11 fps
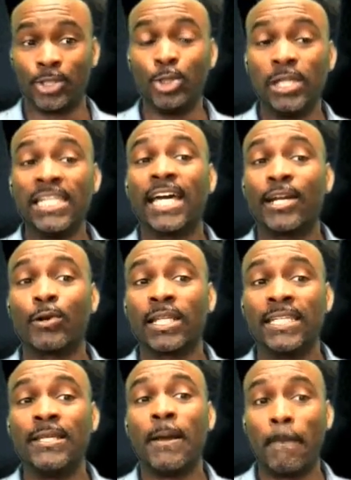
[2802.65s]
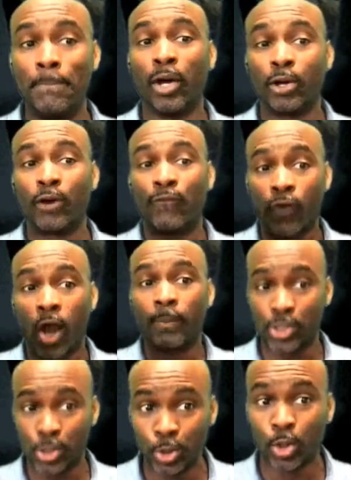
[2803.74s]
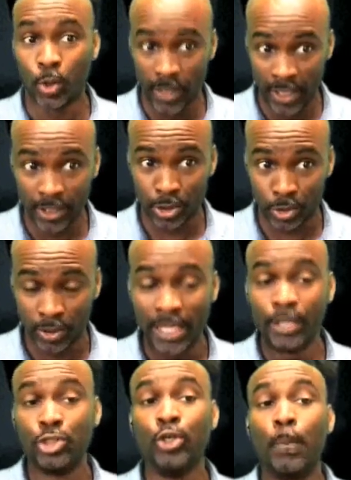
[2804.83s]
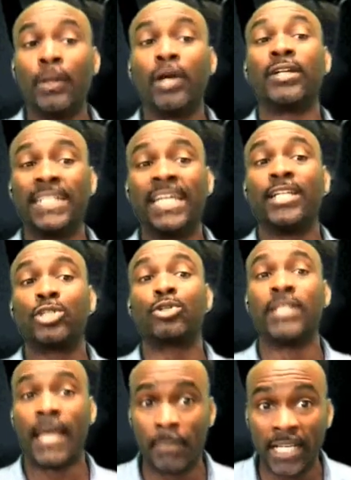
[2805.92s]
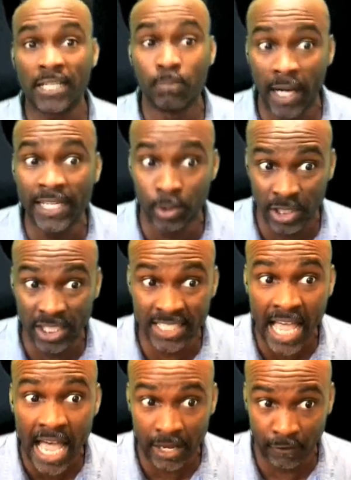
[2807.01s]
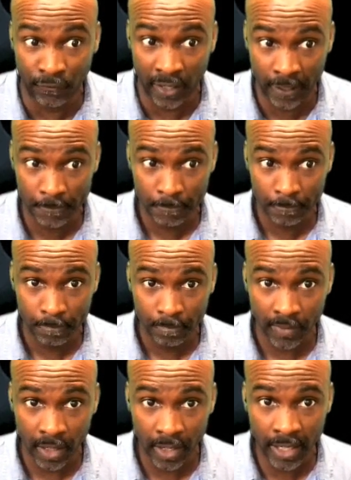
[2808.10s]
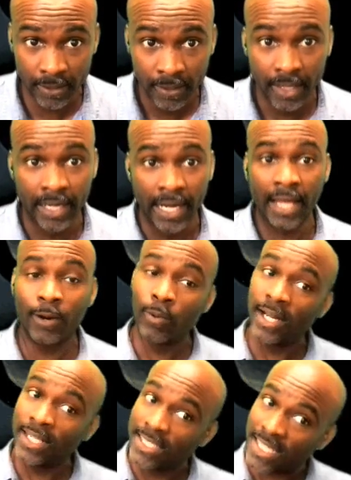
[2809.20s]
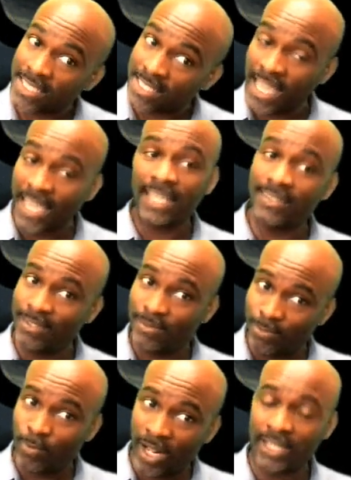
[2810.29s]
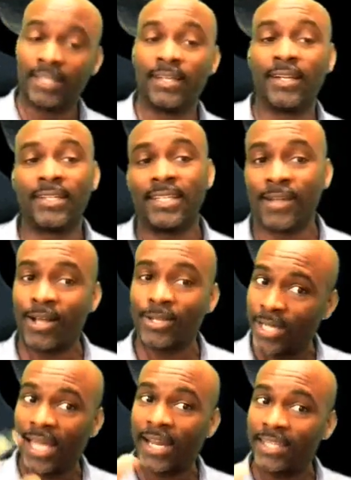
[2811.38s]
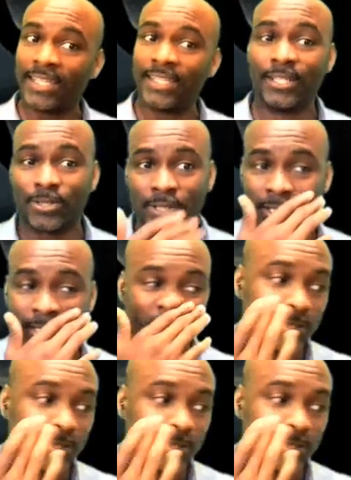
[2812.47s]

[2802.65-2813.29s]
You literally build a pharmaceutical industry. You build an industry that makes money on a side effect, all right? And I don't want to just say one industry. You got other industries too.